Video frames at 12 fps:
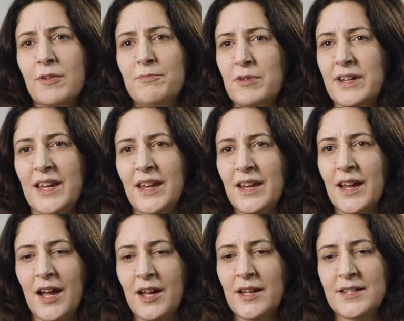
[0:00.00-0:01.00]
of bringing
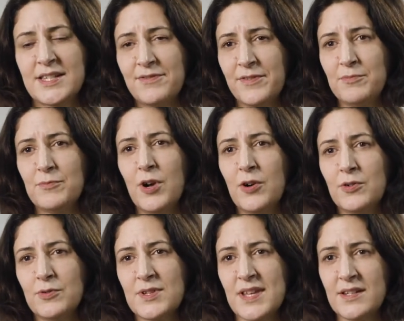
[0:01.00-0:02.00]
different
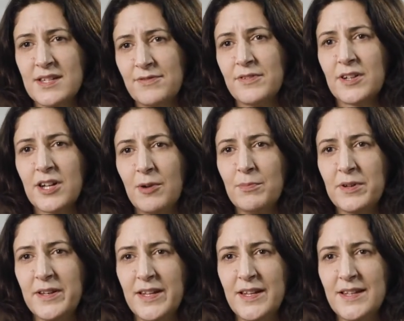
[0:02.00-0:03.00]
roles and different
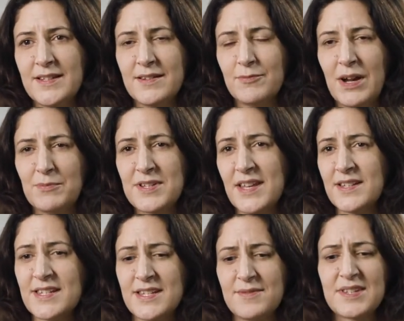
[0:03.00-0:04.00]
companies,
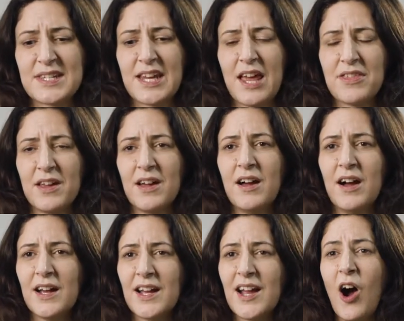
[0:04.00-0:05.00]
representatives together,
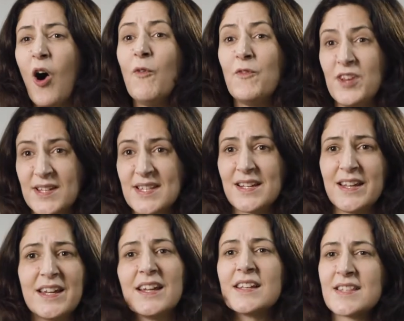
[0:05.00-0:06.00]

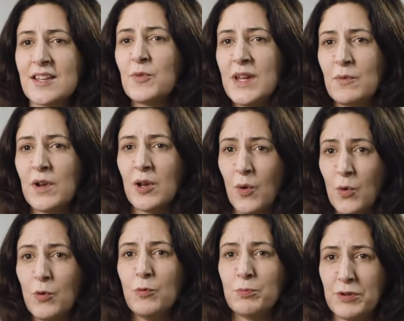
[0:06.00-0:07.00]
obviously, is that we will
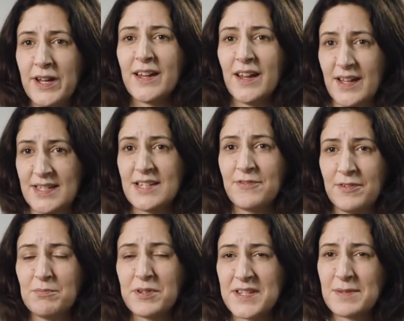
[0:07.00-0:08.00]
all bring a
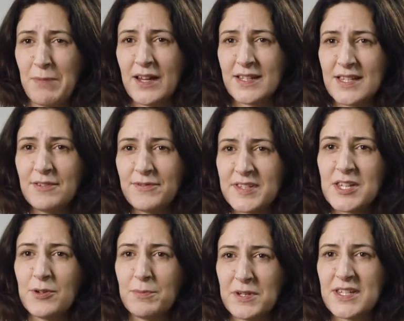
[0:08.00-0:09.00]
different perspective
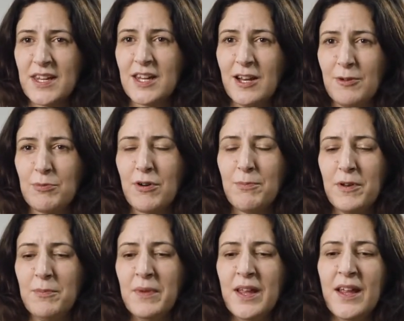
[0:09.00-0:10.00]
to a particular
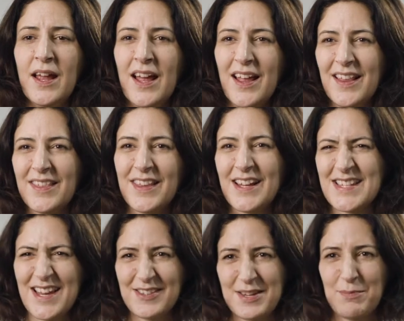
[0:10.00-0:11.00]
problem. That
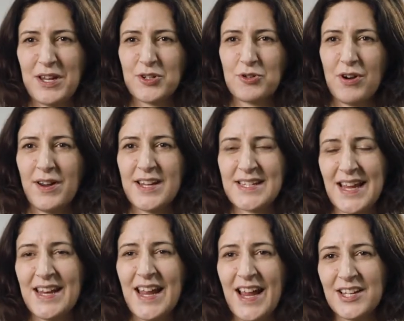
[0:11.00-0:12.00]
sounds a bit trite,
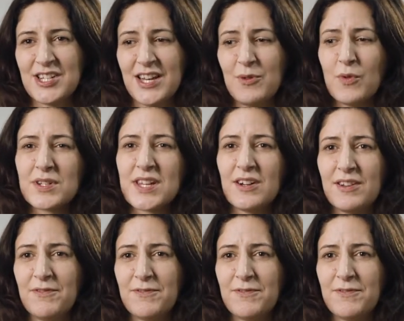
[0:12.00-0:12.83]
and actually what I've